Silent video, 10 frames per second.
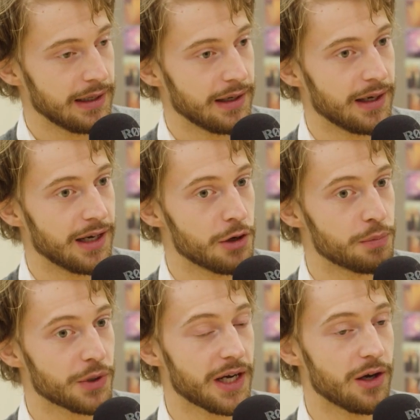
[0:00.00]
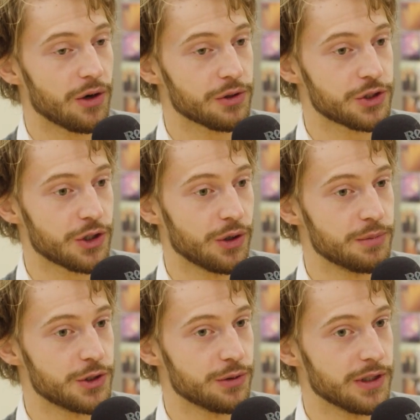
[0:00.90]
But I also
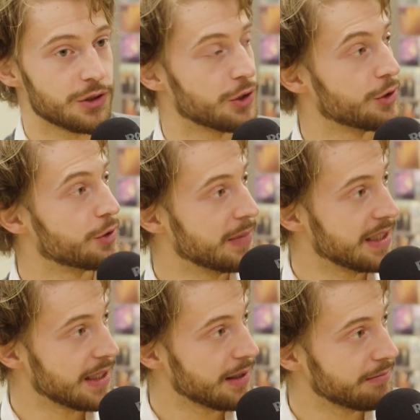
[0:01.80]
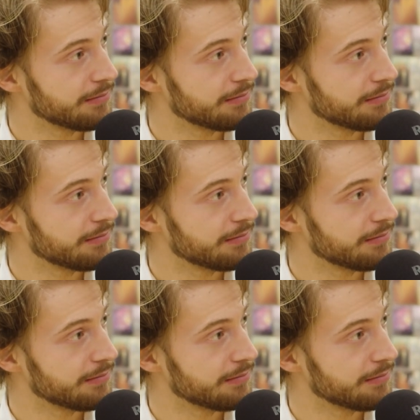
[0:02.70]
am doing church media.